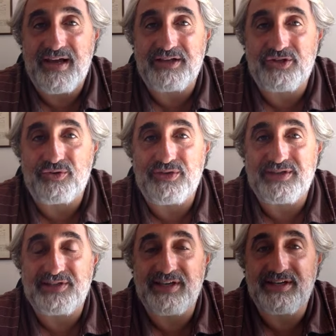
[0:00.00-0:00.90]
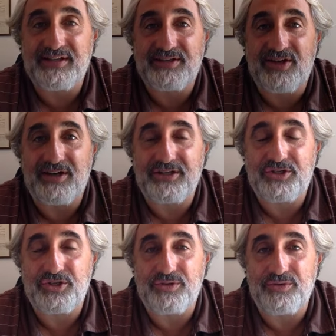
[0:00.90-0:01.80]
And so this lady decided
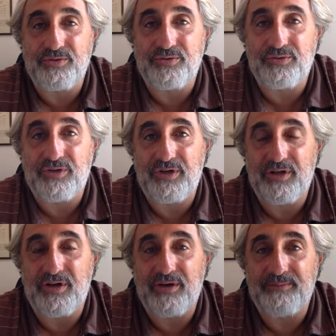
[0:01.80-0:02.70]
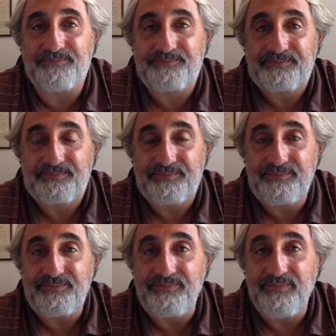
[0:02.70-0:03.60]
to
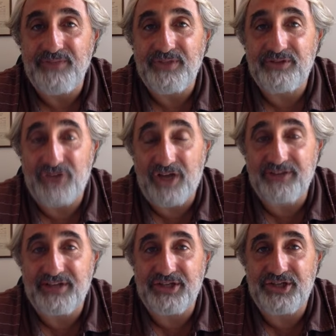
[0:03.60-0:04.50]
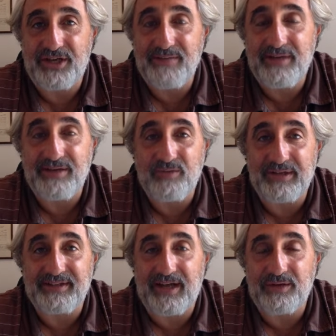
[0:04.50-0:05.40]
don the hijab and
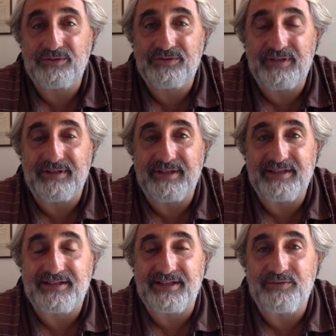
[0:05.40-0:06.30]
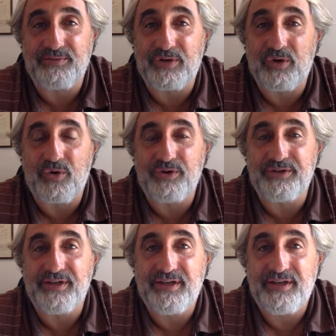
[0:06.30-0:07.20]
went out and, as I said,
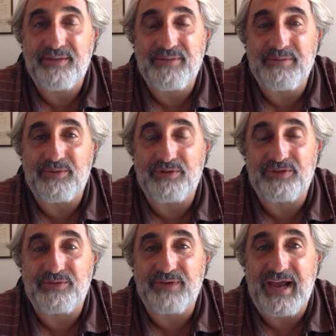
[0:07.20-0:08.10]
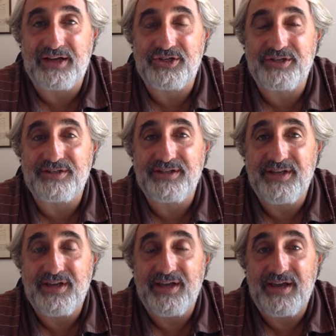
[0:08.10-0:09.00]
record people's reactions.
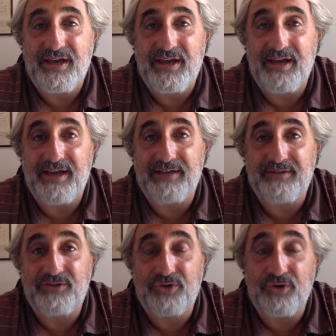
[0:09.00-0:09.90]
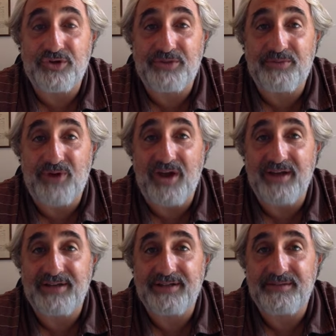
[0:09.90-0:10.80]
And to her
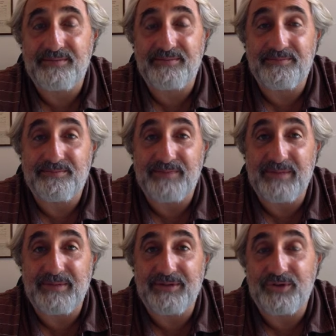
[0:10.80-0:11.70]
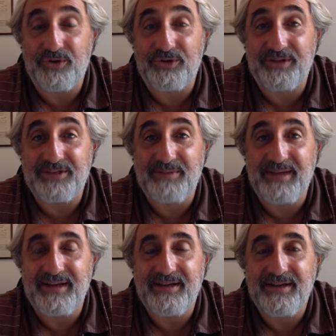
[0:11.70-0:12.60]
surprise, maybe to her
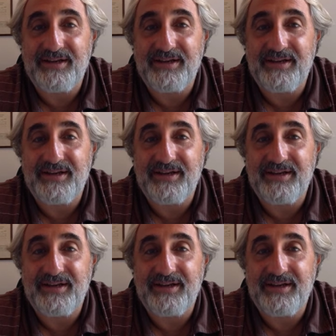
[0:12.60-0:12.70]
dismay,